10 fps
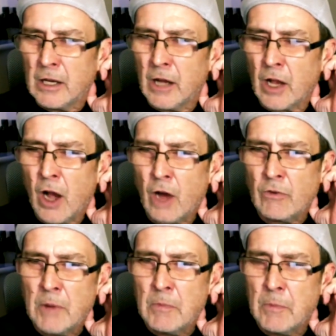I can't
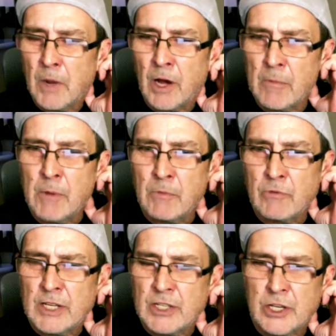remember, but I remember
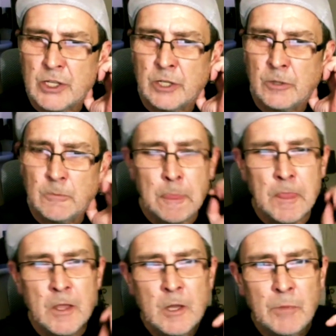researching it. All.
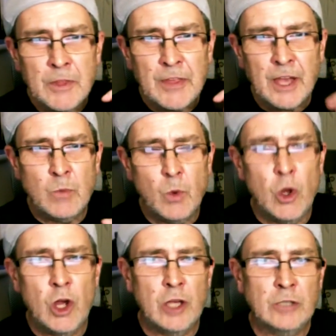But they
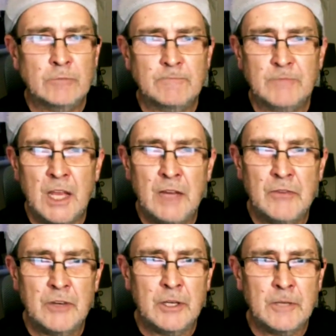were
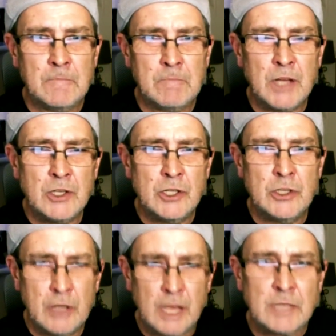either Punch and
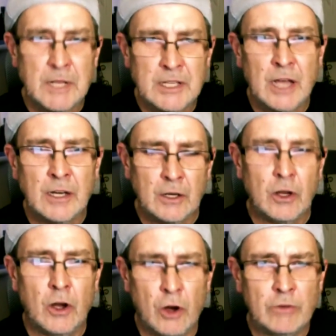Judy has been done in a
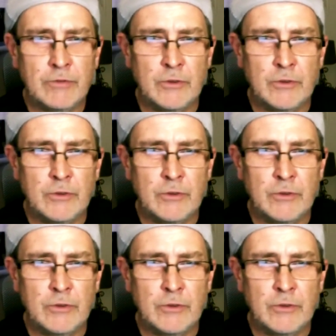lot of horror